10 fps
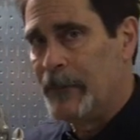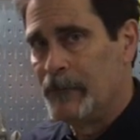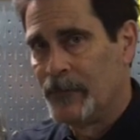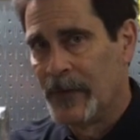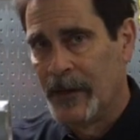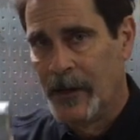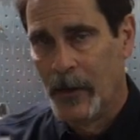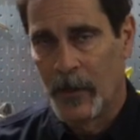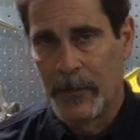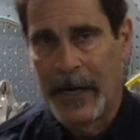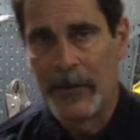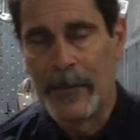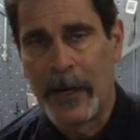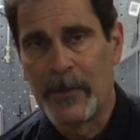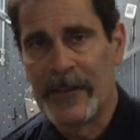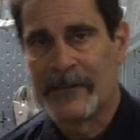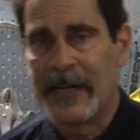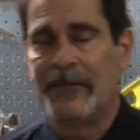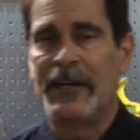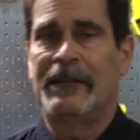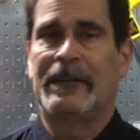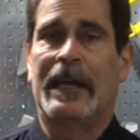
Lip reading: tape? Well, you might remember in the 70s,